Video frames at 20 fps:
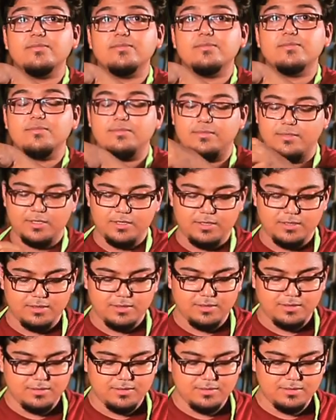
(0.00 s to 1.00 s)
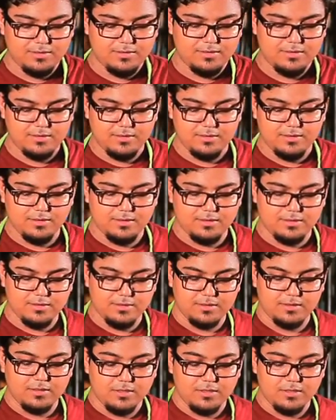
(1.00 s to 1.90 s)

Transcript: No one is speaking in this clip.